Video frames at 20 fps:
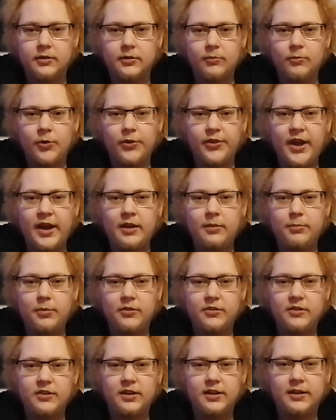what I
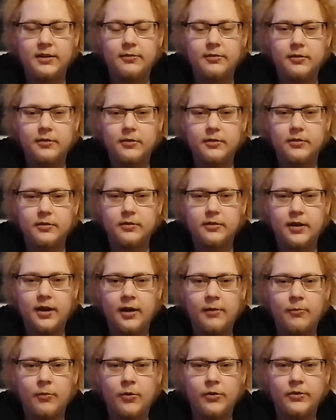perceive
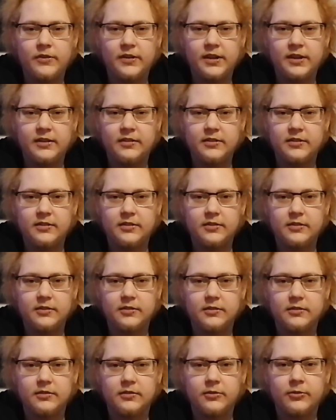and what is
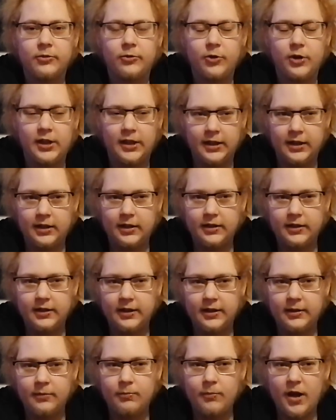real
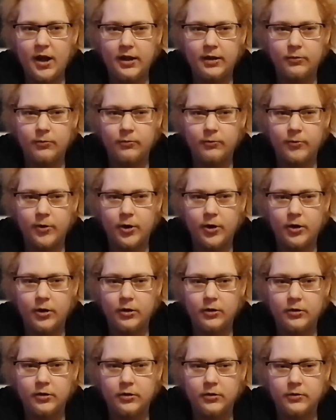in my
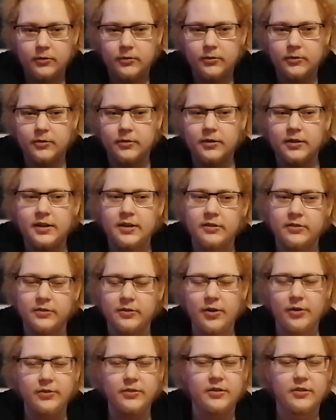world is
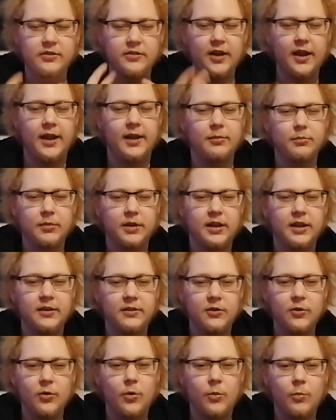not the same
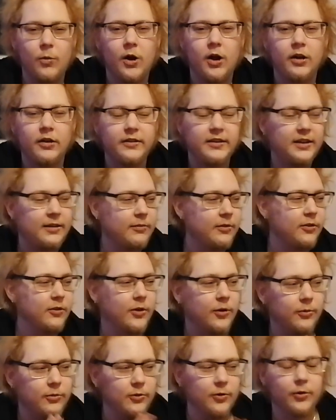in your world, even
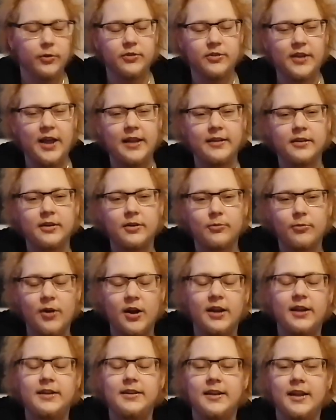though you're standing
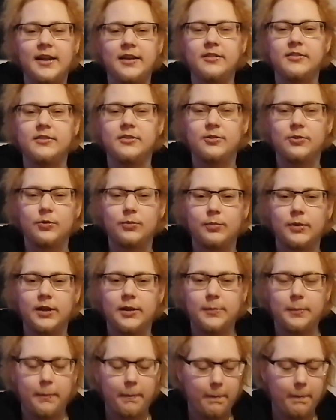right next to me.